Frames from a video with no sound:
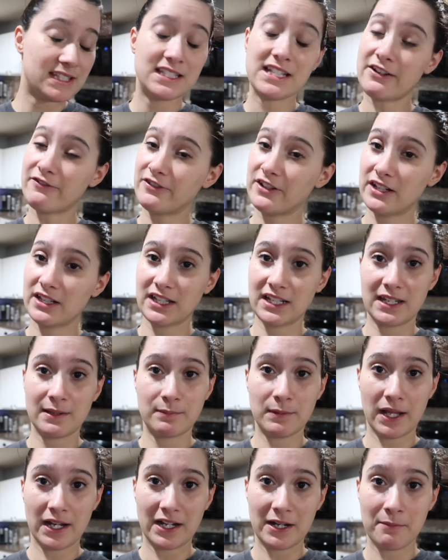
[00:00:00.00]
definitely
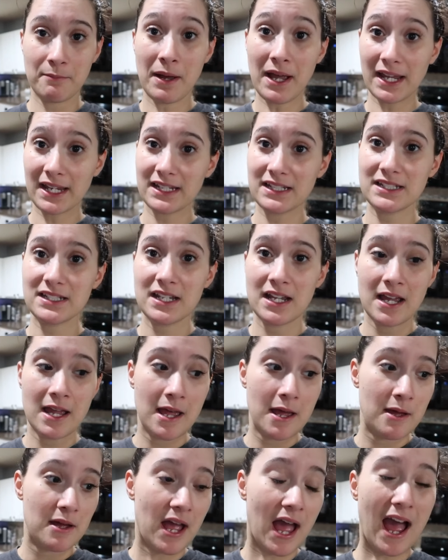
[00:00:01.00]
keep that in mind.
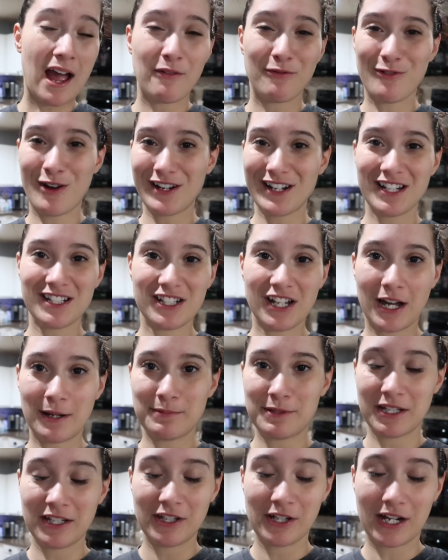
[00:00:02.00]
I wanted to
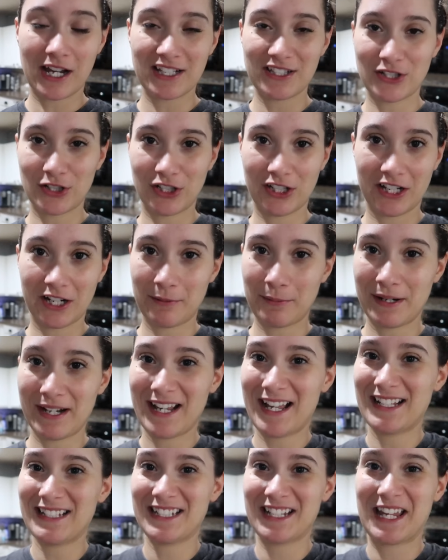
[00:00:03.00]
update you guys earlier, but
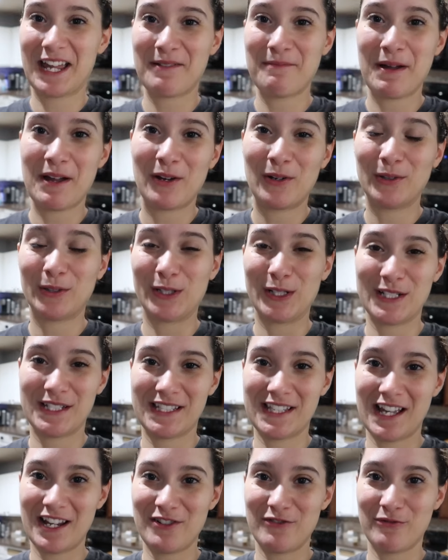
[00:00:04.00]
I had to get my older
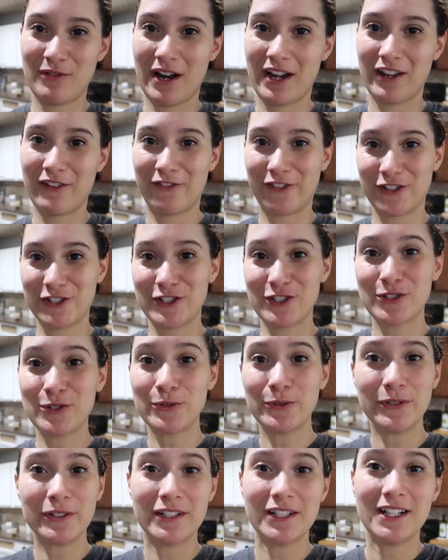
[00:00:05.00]
son ready for
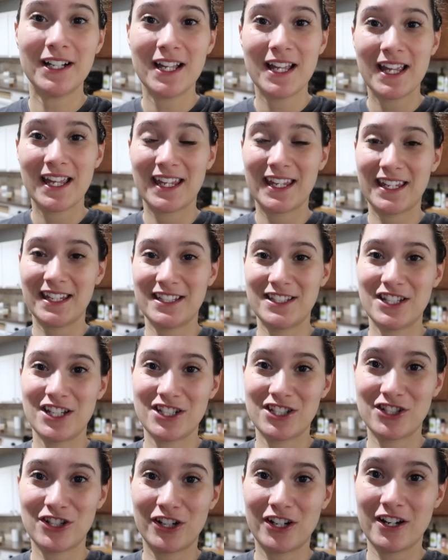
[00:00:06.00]
school. He
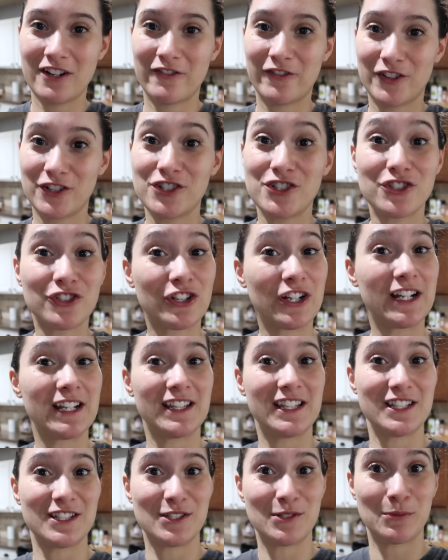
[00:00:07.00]
just started first
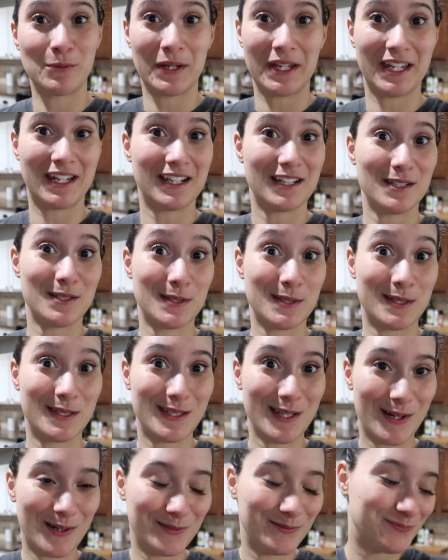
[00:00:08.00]
grade this week,
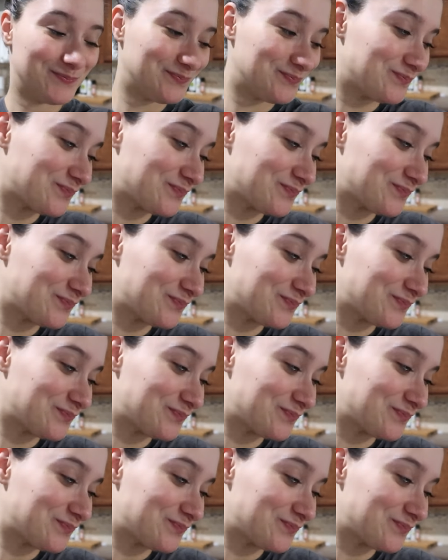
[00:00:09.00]
so